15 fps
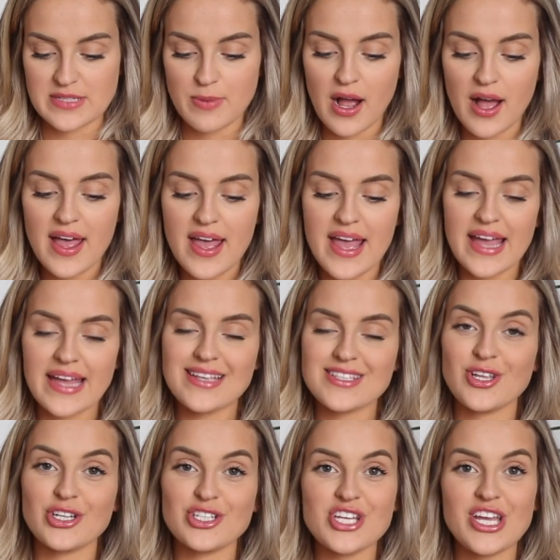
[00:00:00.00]
Bra. It is
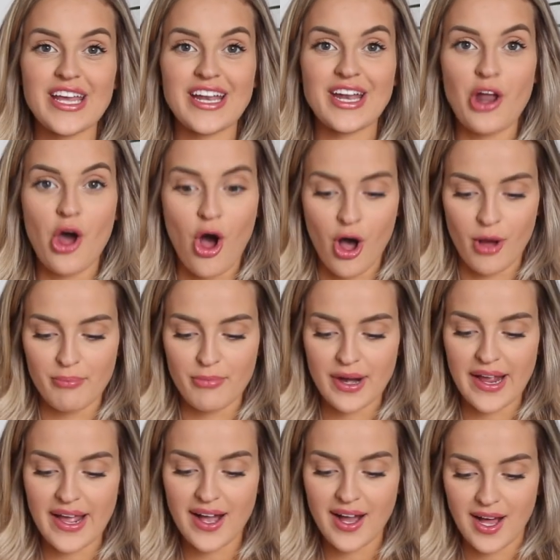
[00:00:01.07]
launching in an
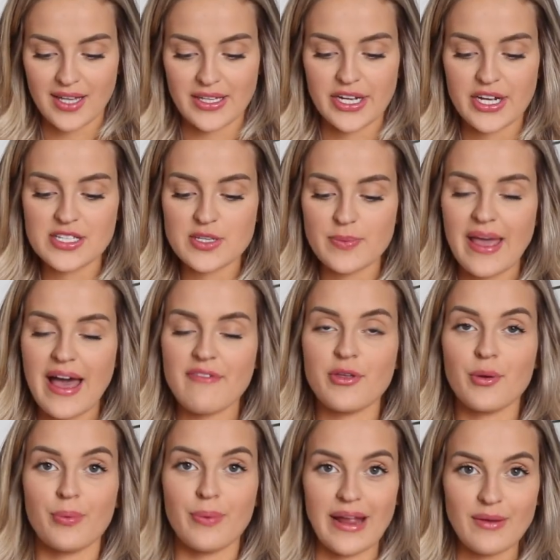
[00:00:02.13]
ombre color. So we have
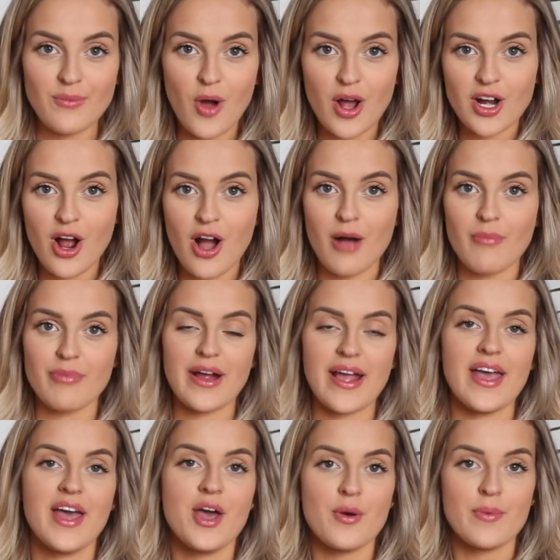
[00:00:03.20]
the rainwater
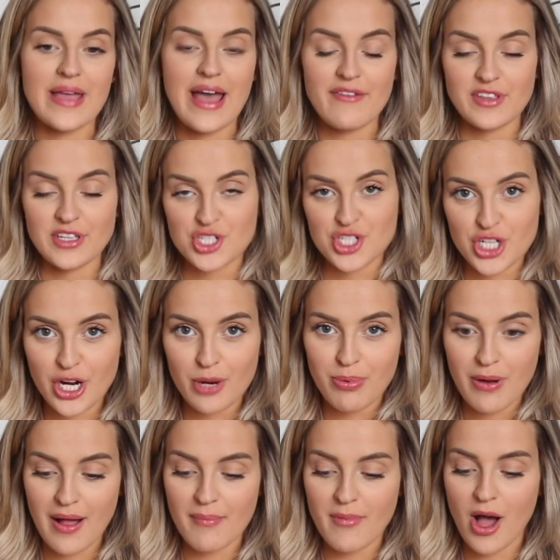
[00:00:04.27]
ombre, we have the sugar
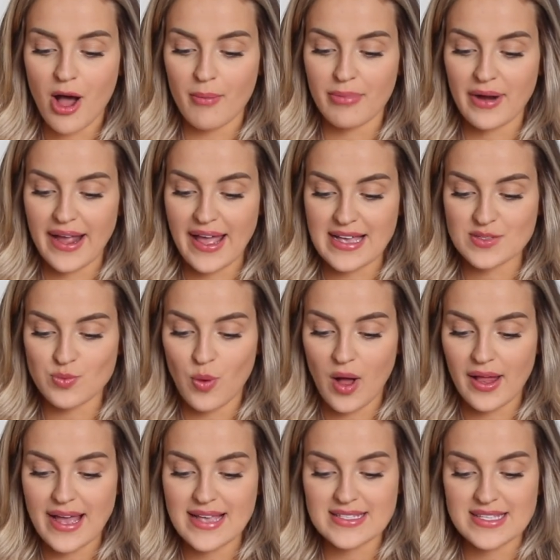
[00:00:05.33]
plum ombre, as
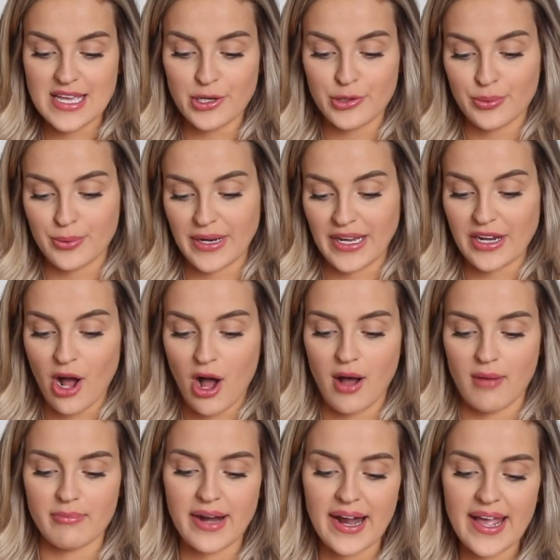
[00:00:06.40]
well as the green
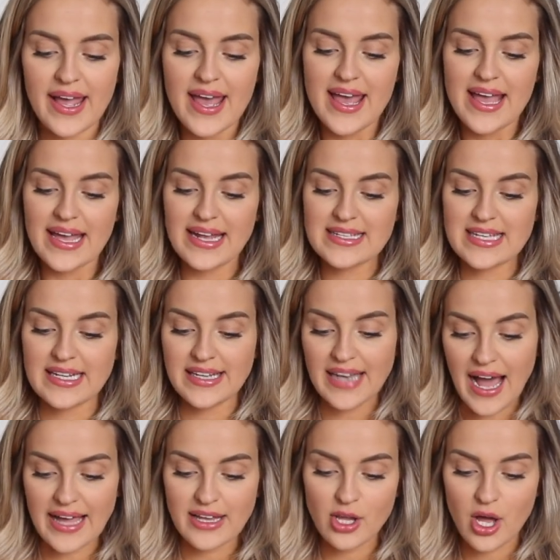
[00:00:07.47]
ombre. It is a
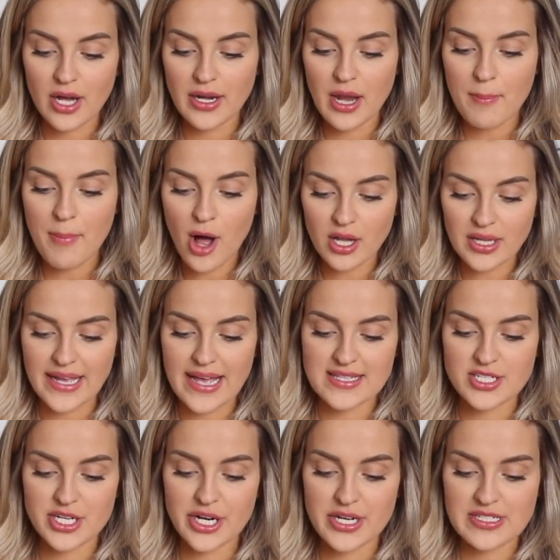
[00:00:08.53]
nylon
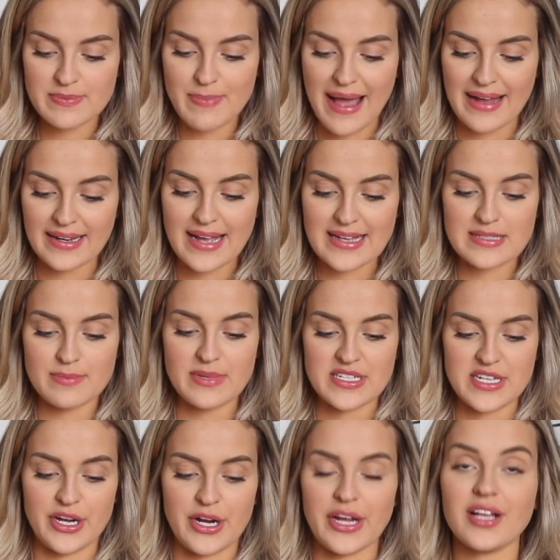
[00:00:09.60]
polyester spandex
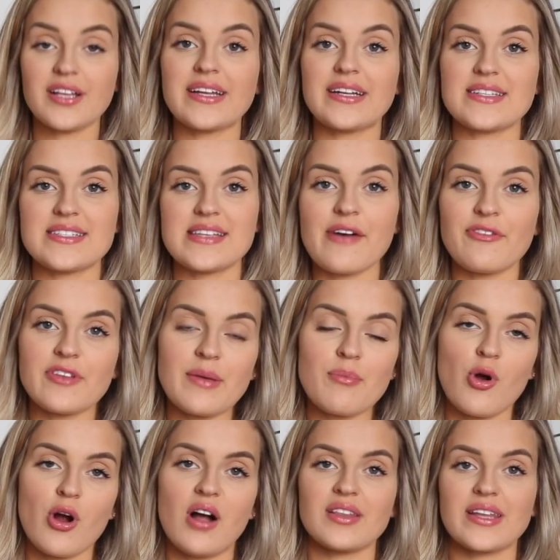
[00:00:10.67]
material, and it's definitely
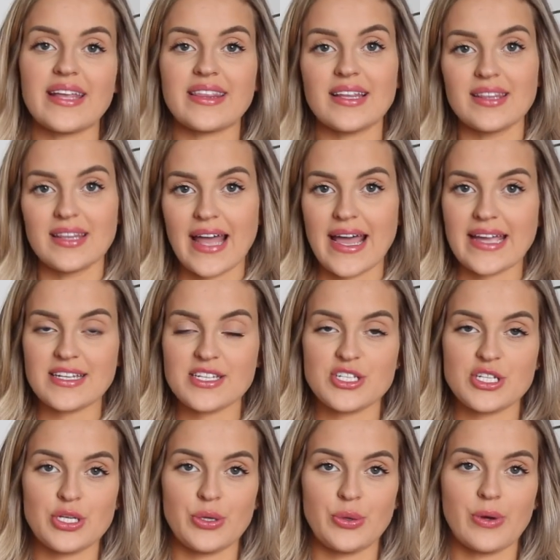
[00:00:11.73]
more on like the light
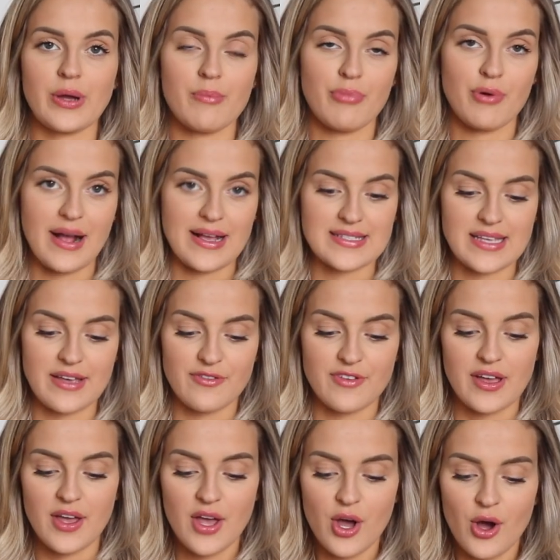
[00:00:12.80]
to compressive,
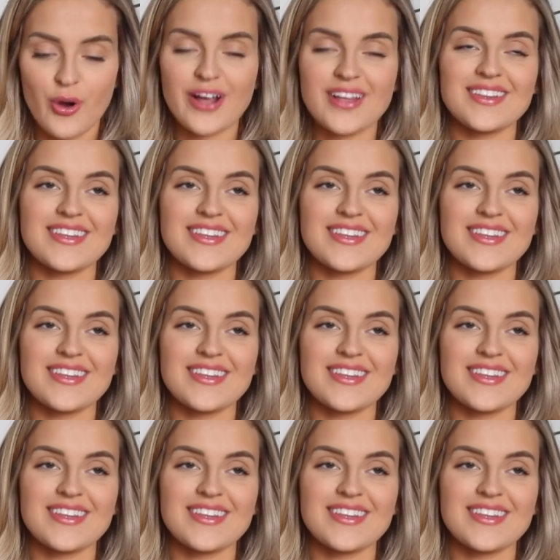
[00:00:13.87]
or